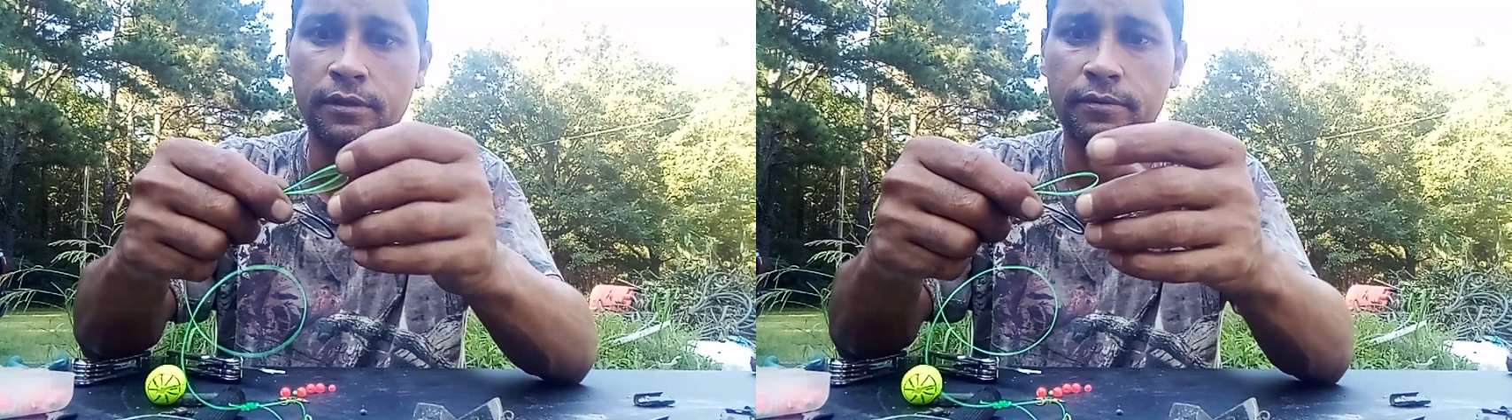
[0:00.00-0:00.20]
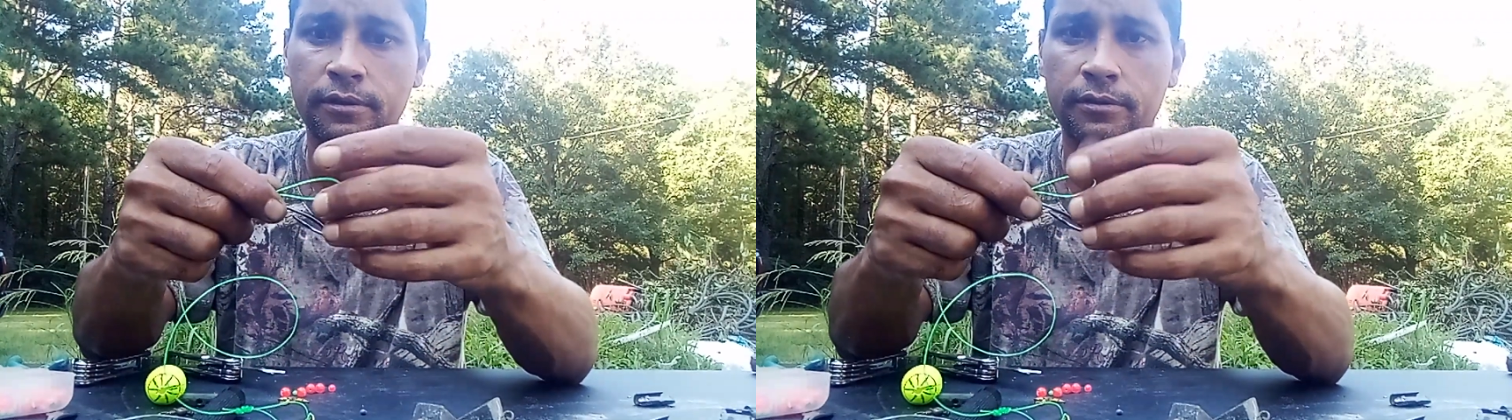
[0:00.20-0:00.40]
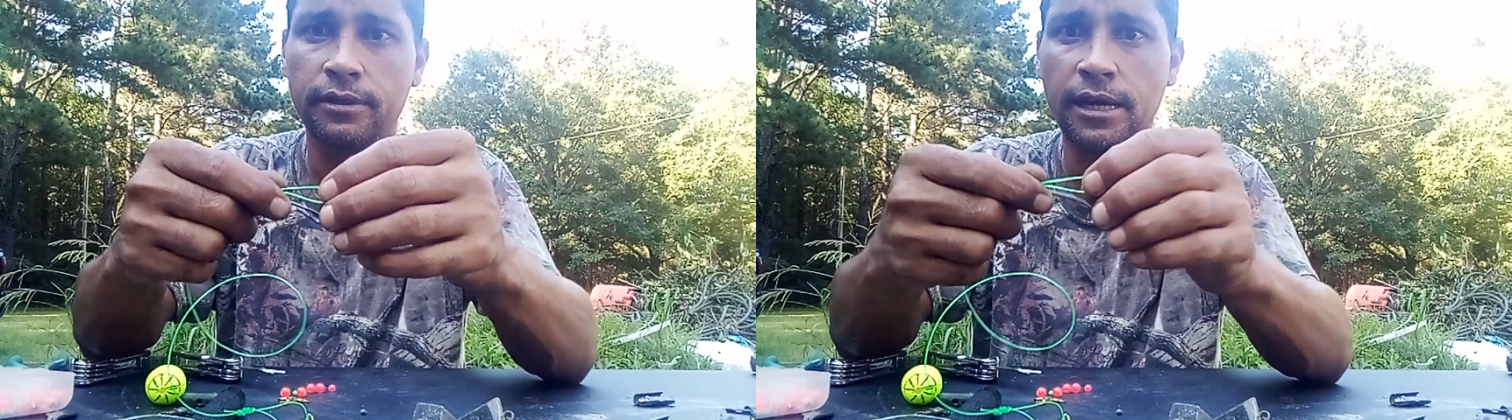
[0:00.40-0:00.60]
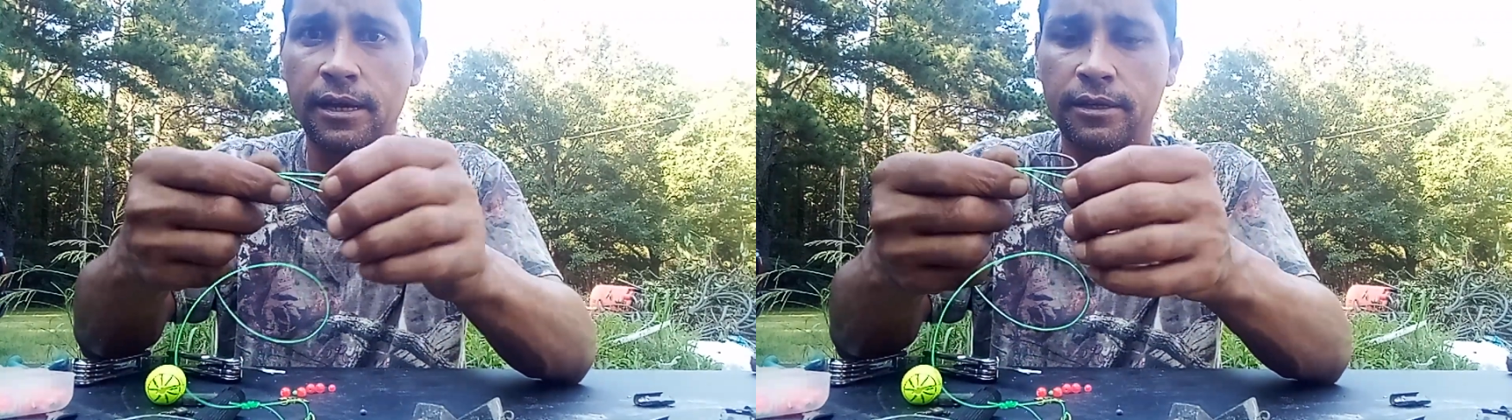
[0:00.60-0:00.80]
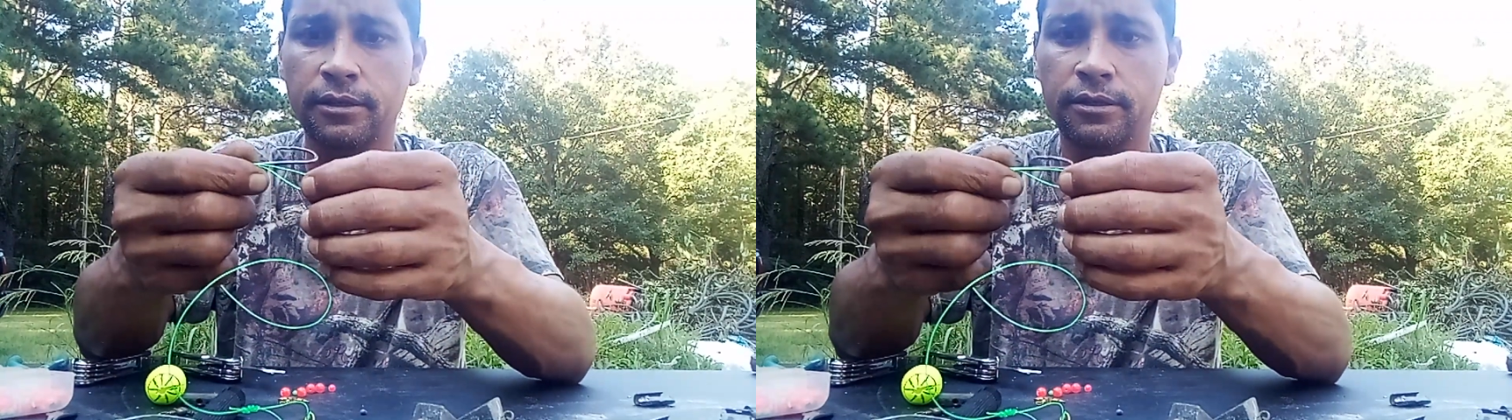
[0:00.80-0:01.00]
Right through the
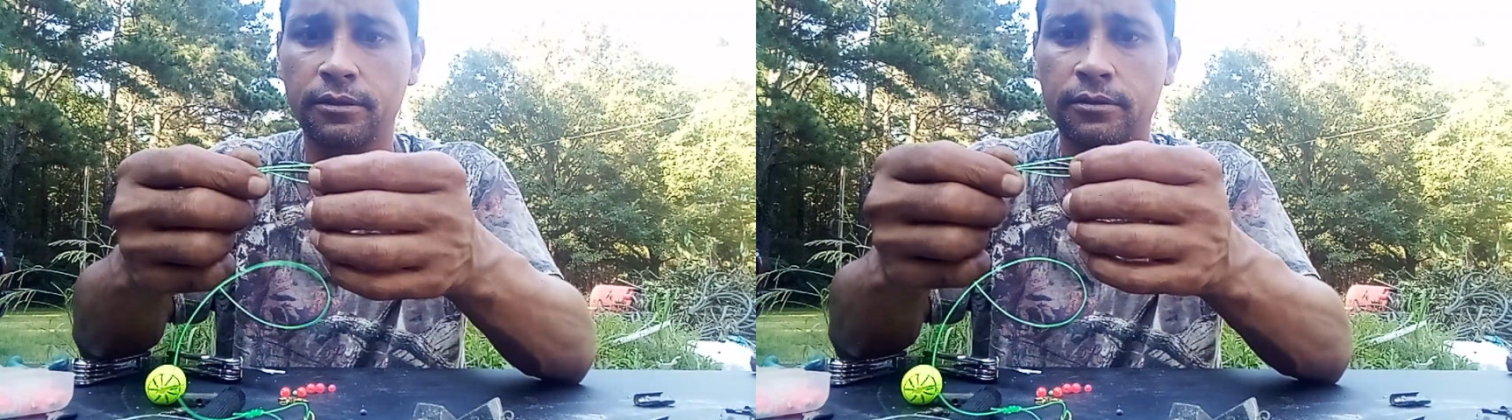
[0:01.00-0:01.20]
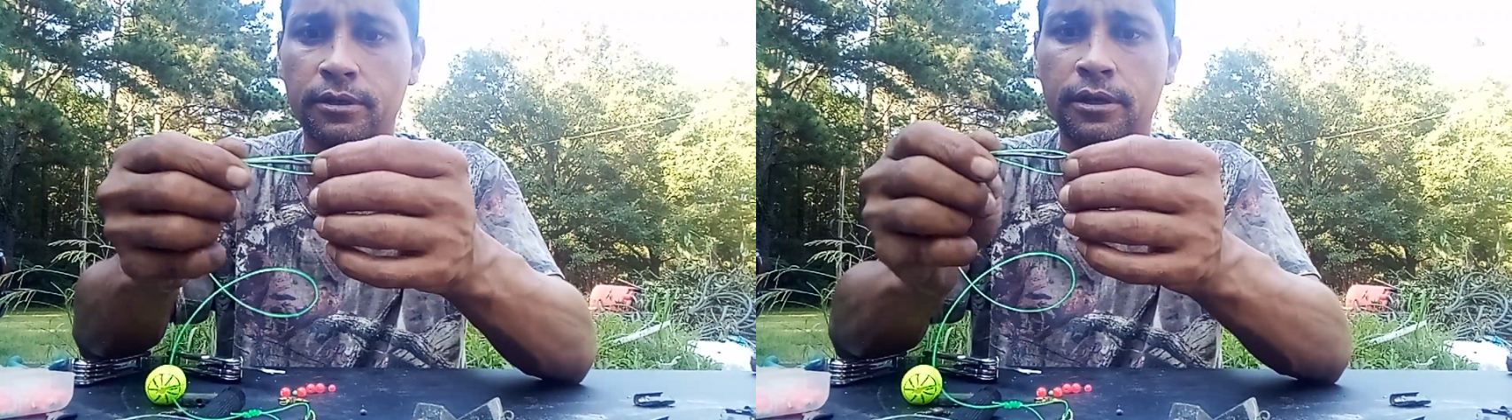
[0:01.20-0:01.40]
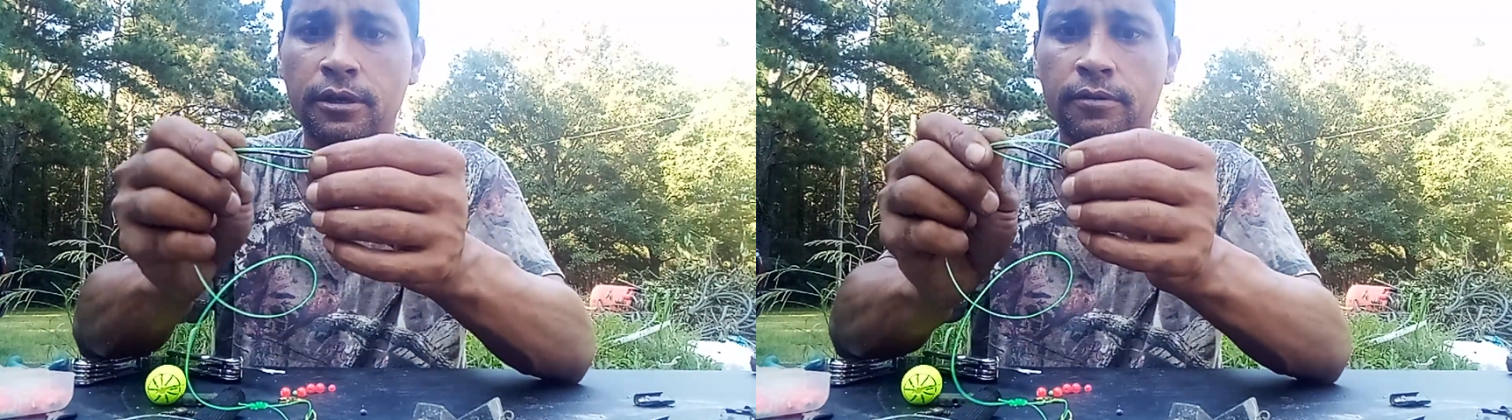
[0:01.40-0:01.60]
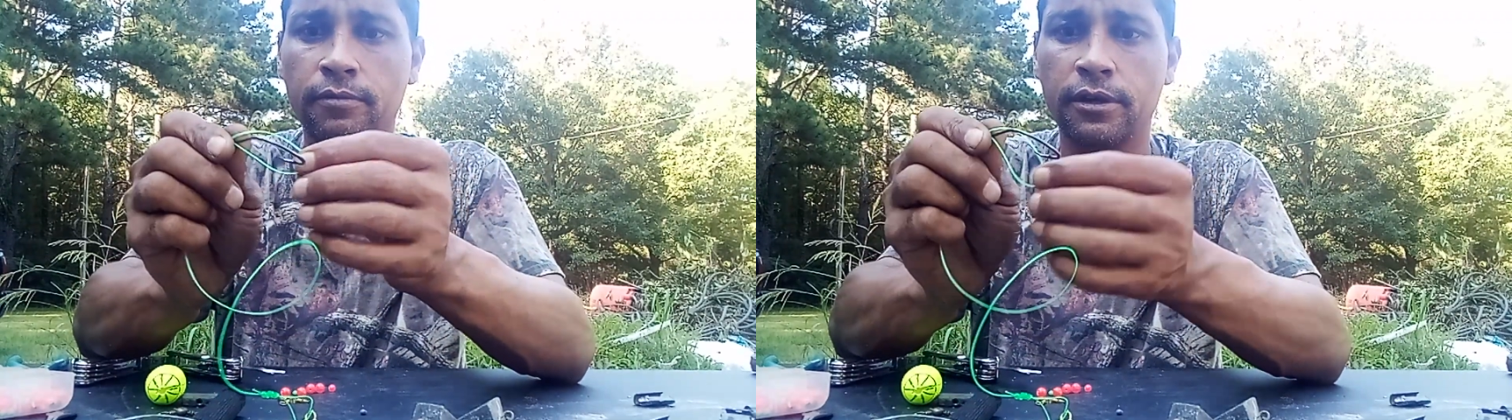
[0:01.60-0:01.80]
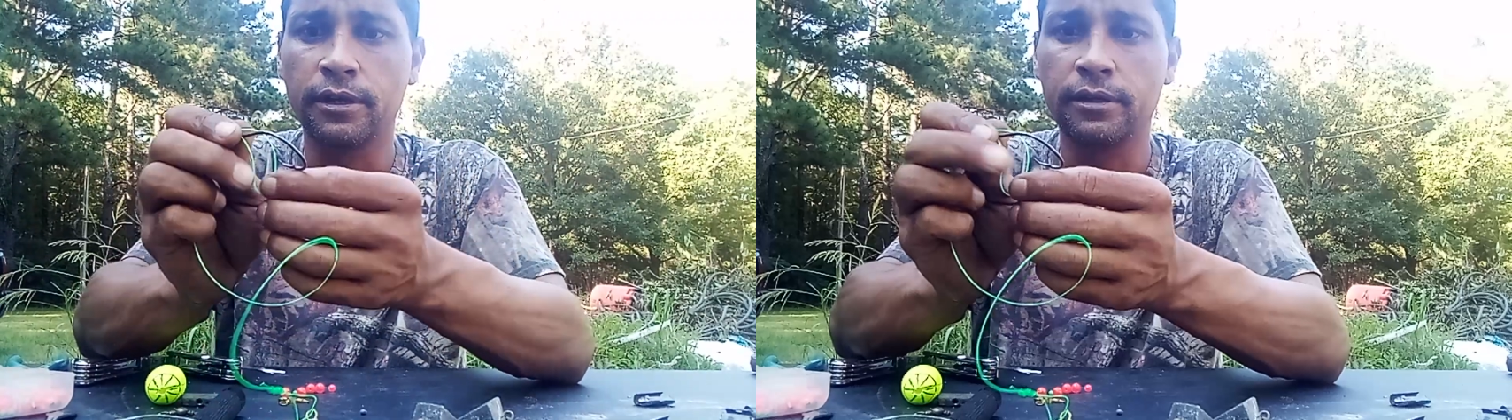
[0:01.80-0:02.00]
eye of your hook, bring